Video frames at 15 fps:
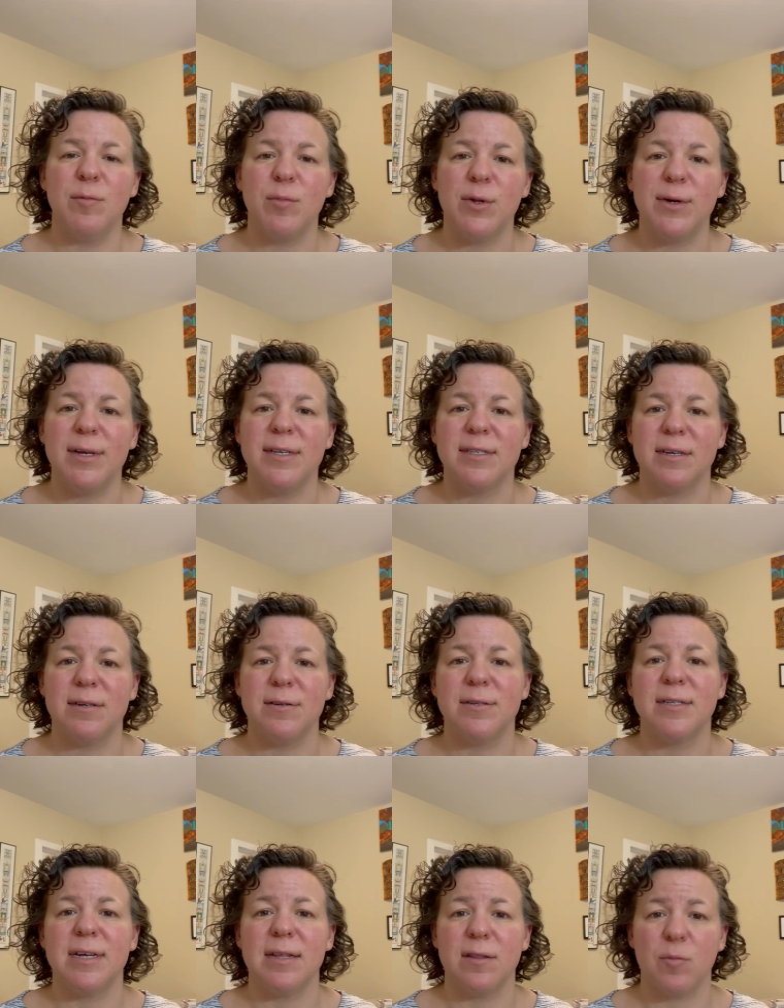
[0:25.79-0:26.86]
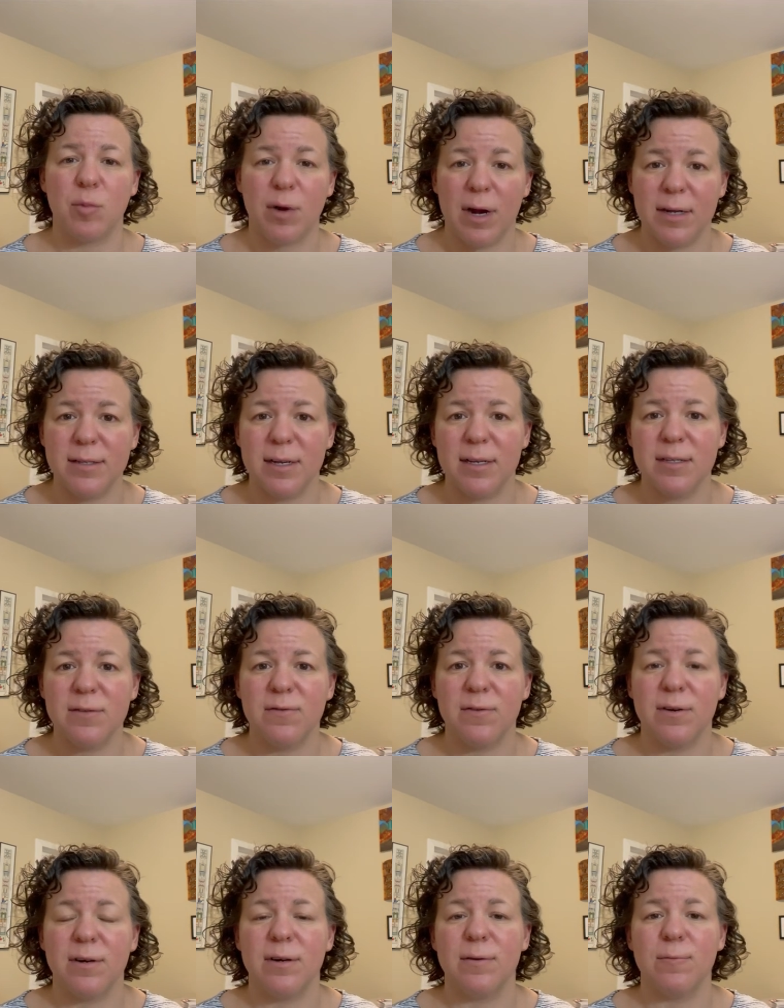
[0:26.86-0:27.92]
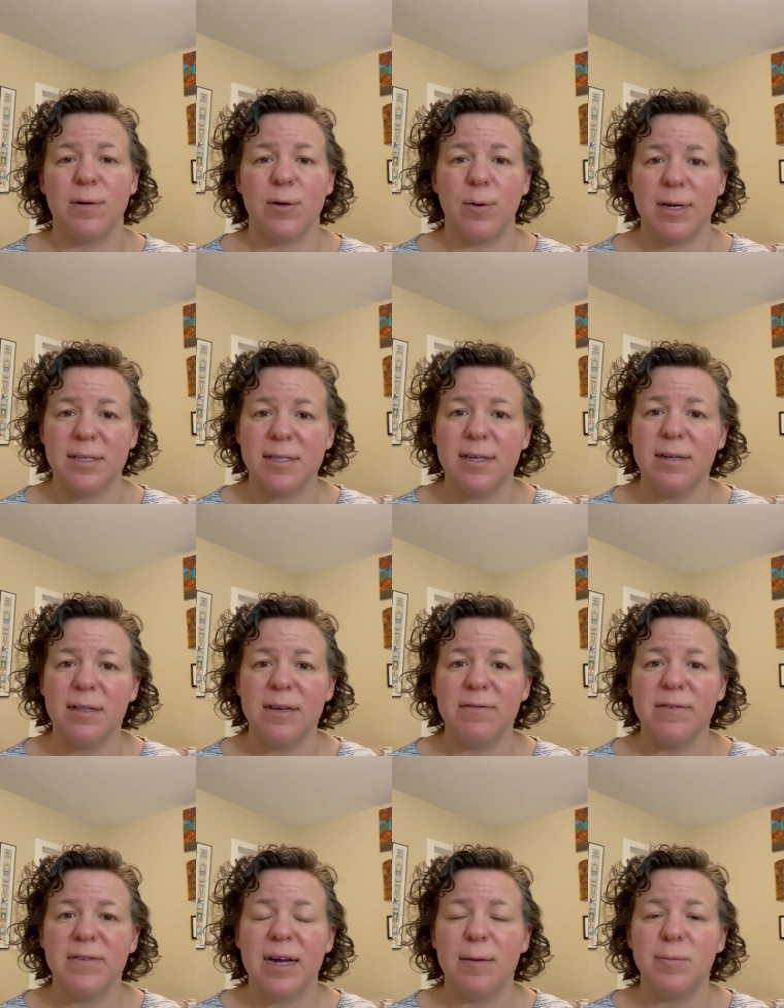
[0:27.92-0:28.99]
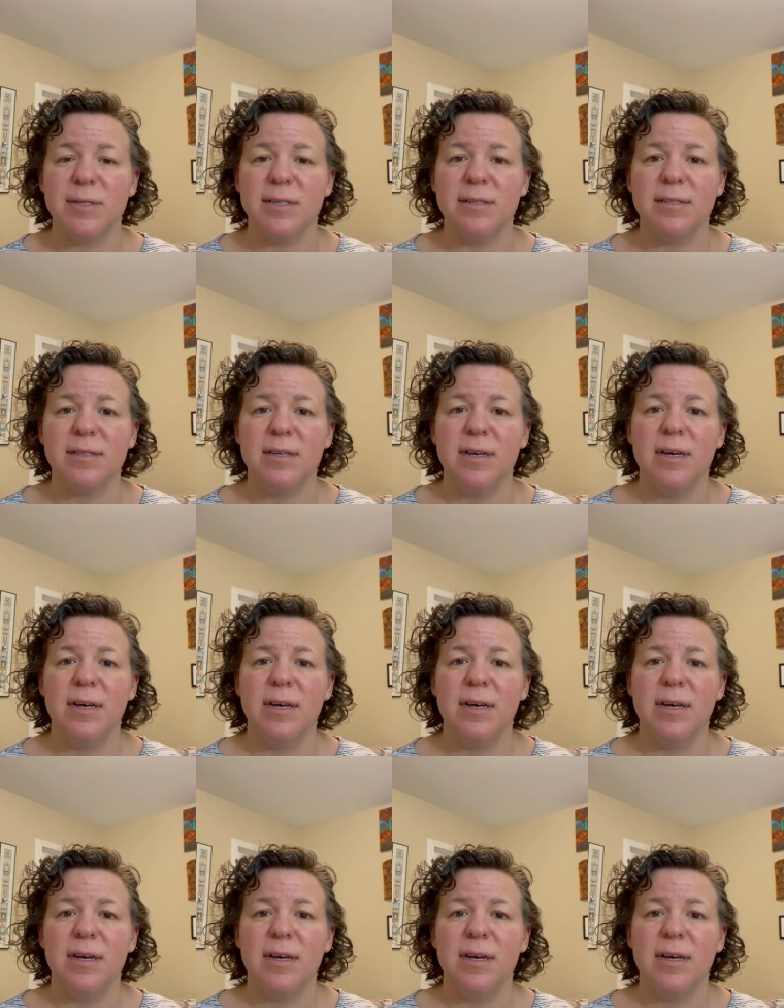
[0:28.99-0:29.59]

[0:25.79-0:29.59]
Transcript: employees understand the process for requesting a leave of absence,